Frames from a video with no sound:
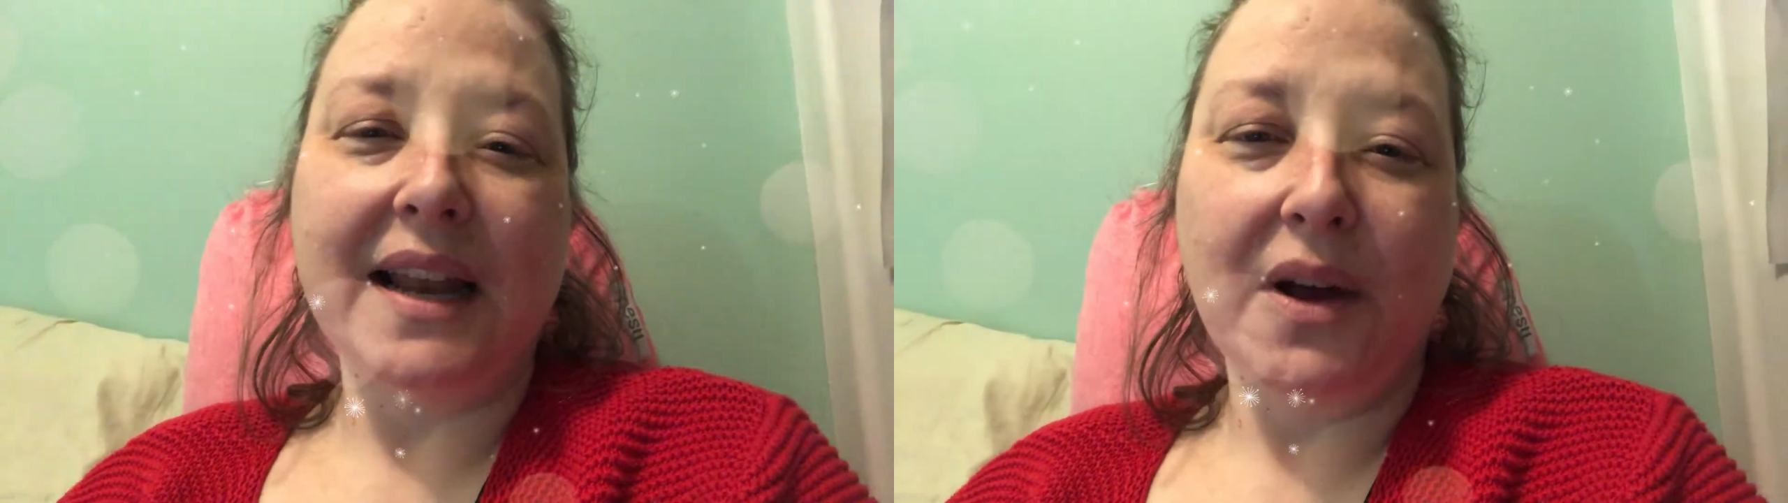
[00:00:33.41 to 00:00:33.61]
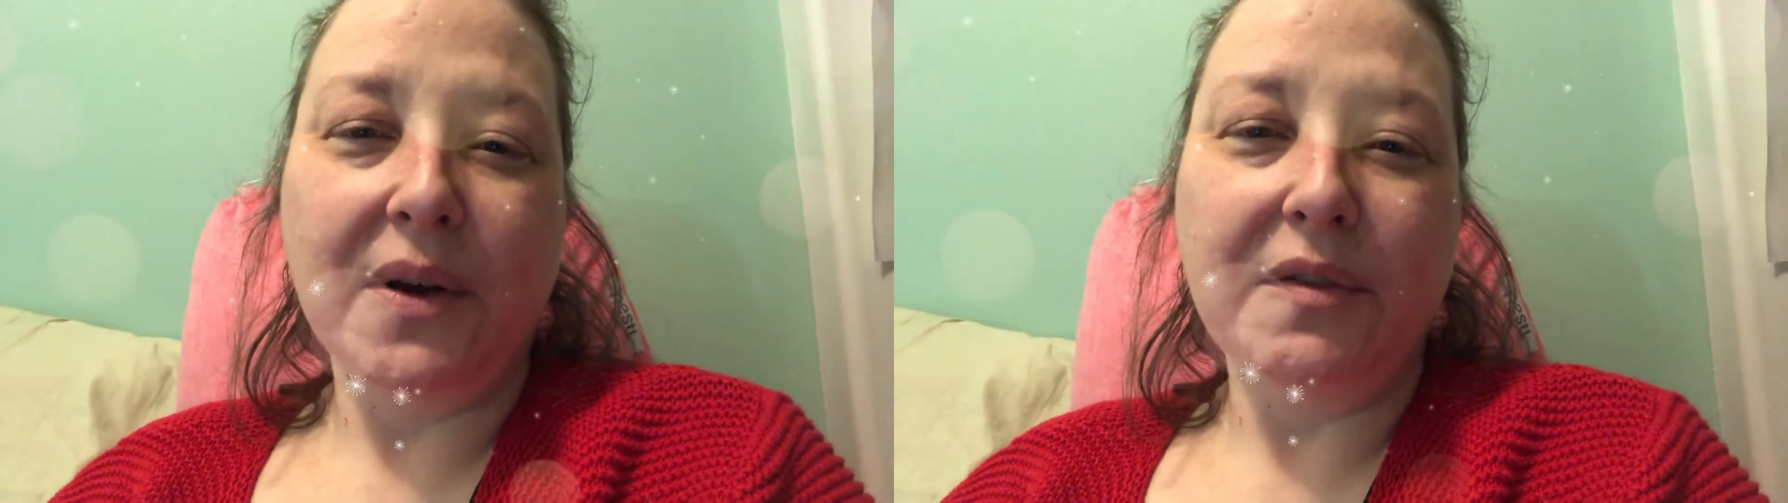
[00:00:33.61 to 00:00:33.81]

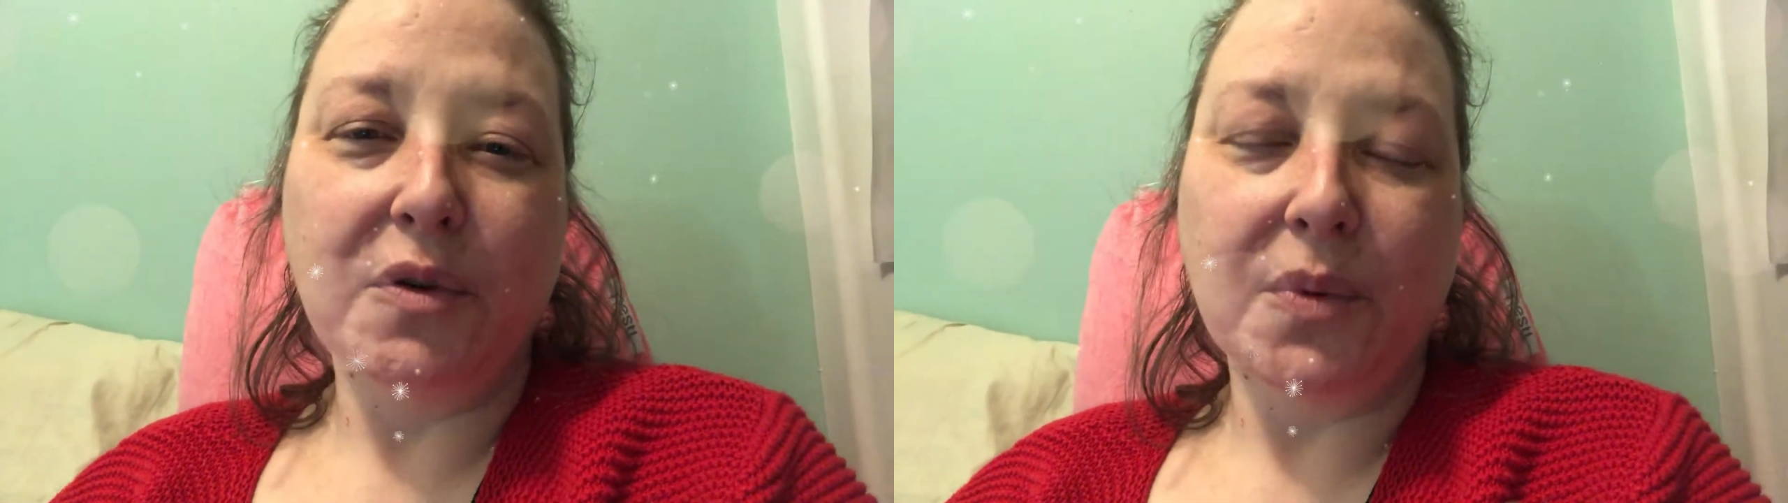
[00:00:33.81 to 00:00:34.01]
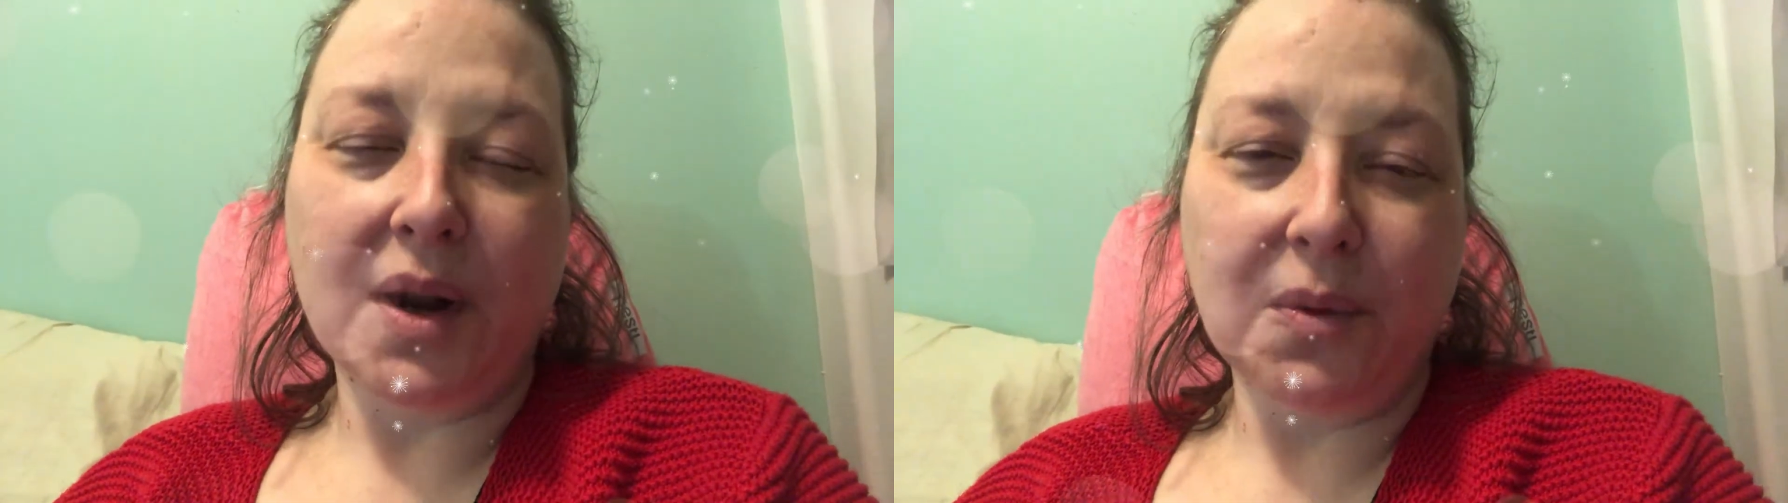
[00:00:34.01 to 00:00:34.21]

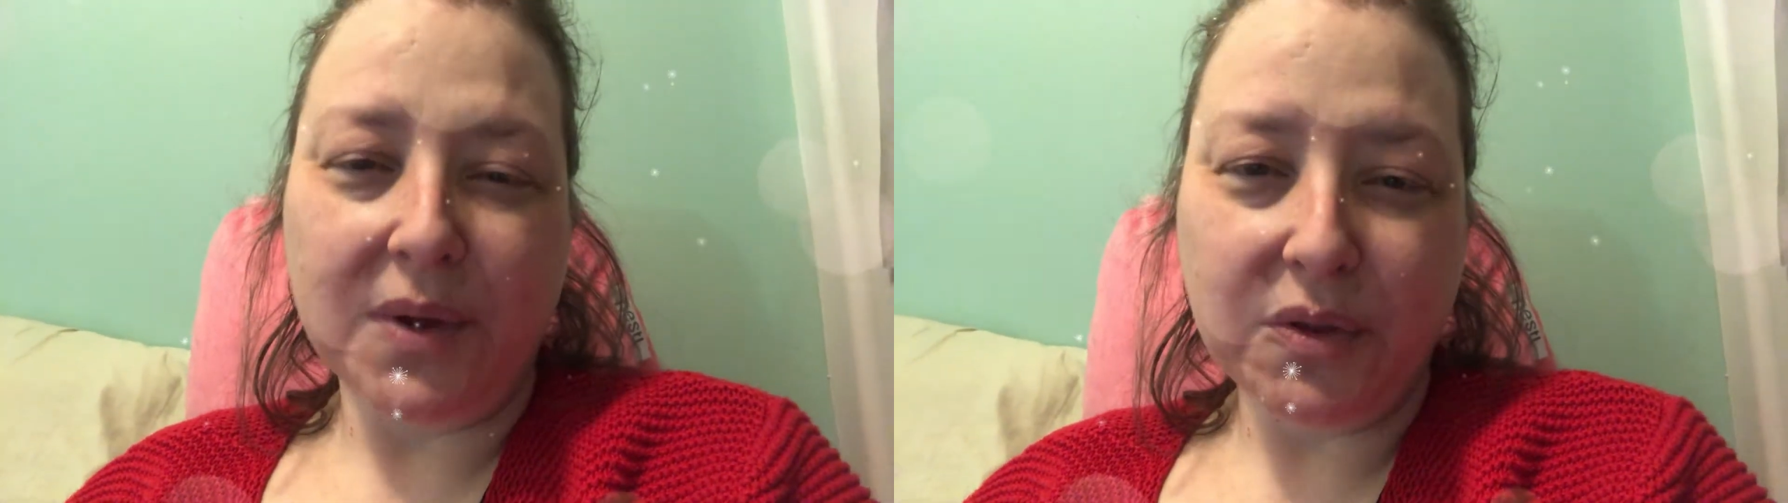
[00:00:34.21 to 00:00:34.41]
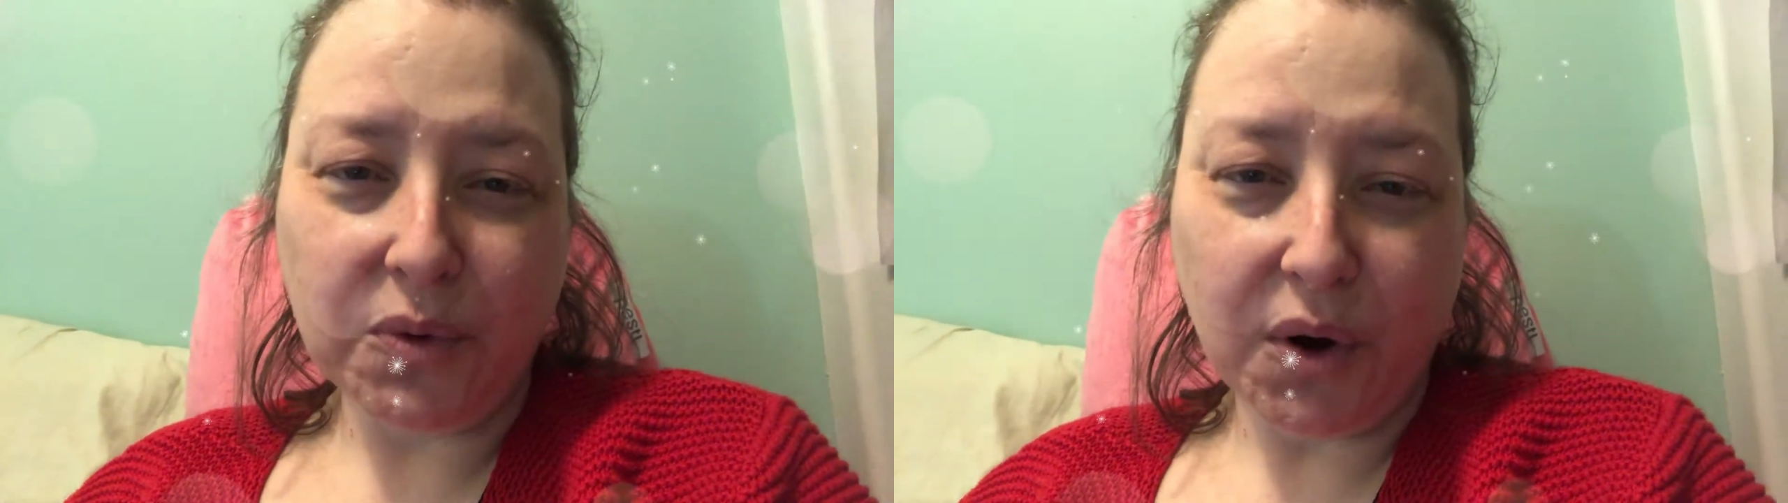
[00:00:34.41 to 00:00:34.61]
However, when I
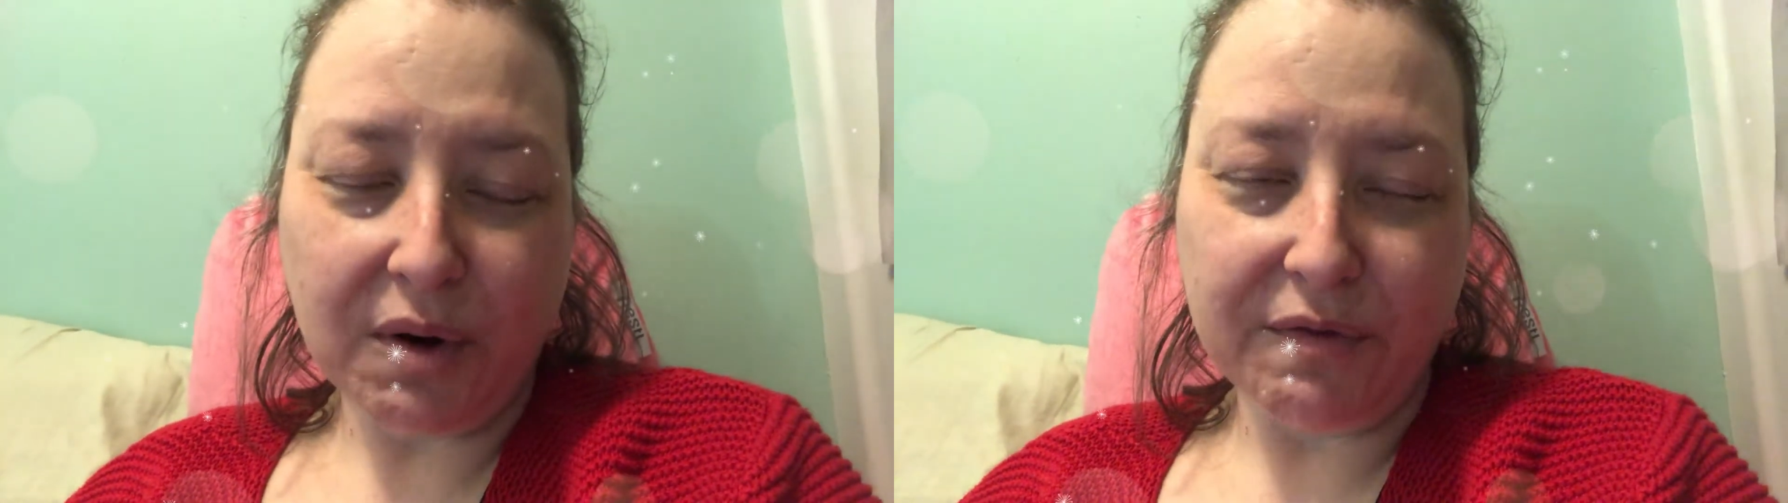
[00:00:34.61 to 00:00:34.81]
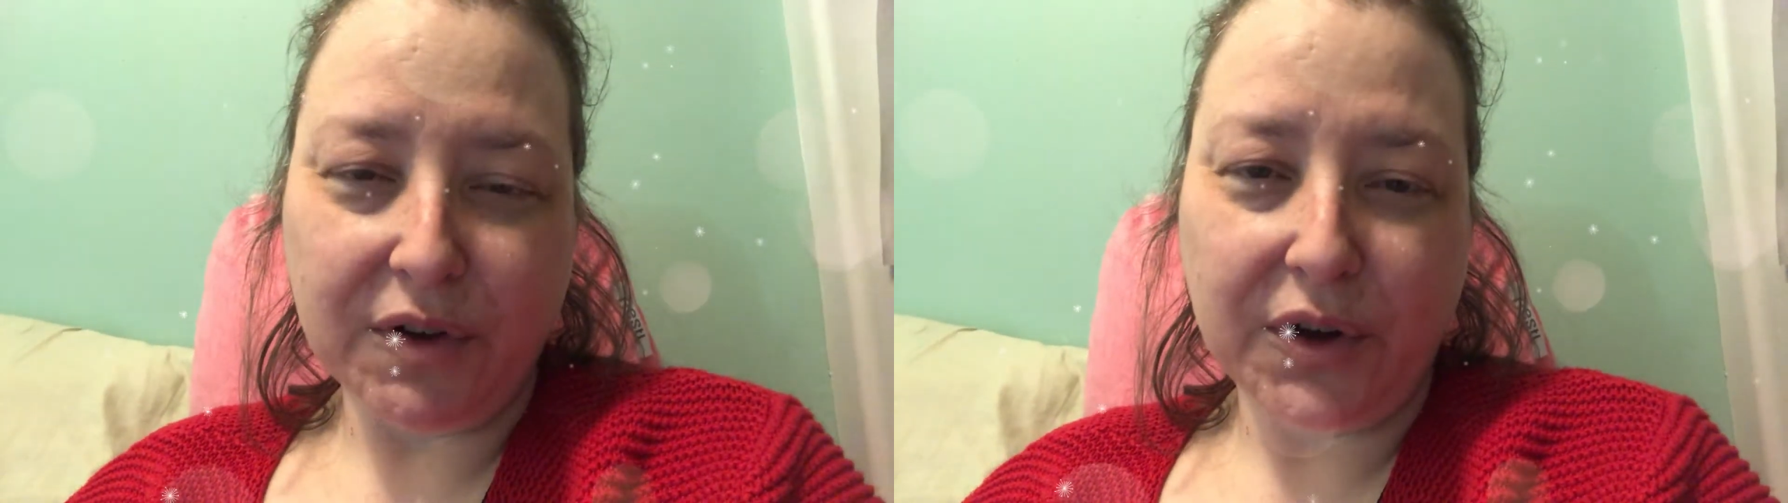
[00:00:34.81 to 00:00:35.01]
went through
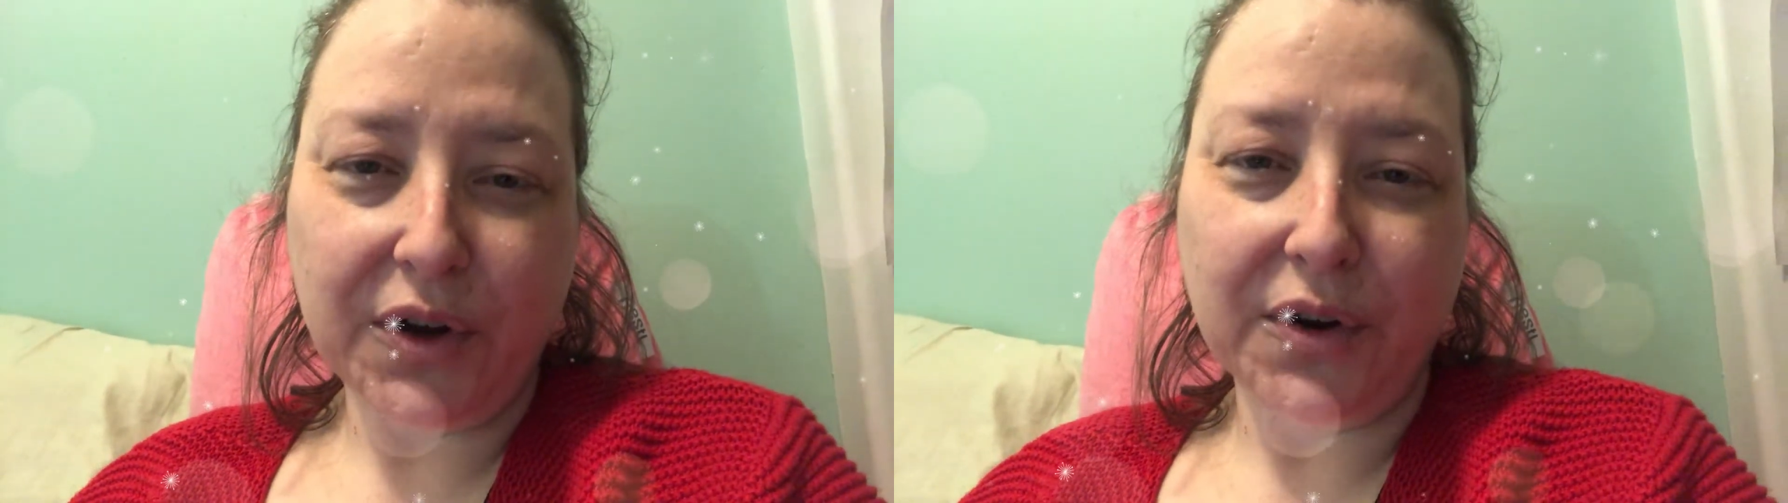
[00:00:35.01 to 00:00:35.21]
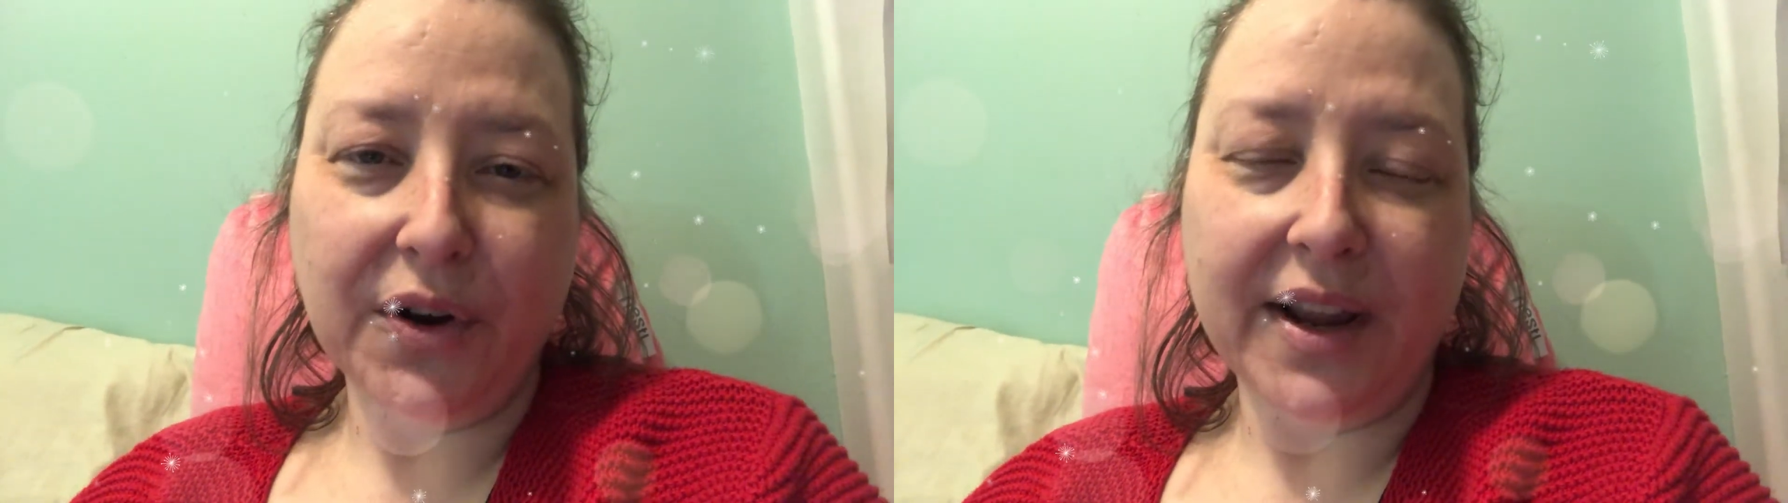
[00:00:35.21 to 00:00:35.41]
heart
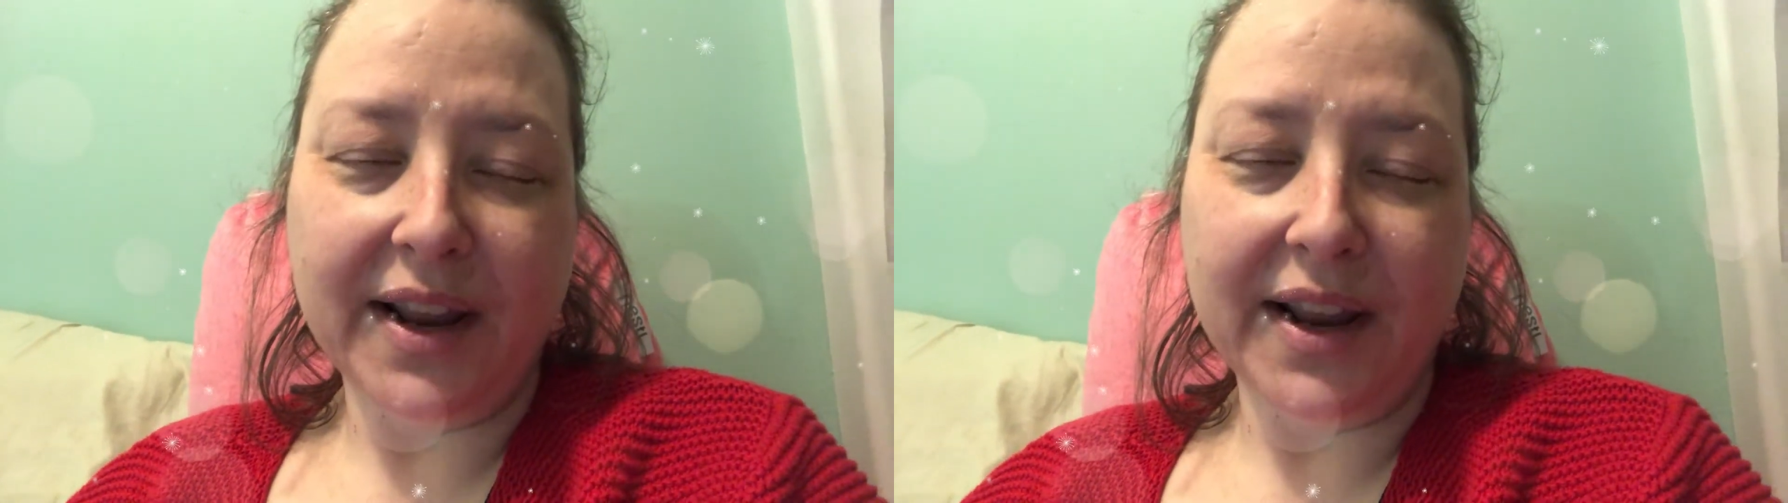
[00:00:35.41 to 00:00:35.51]
failure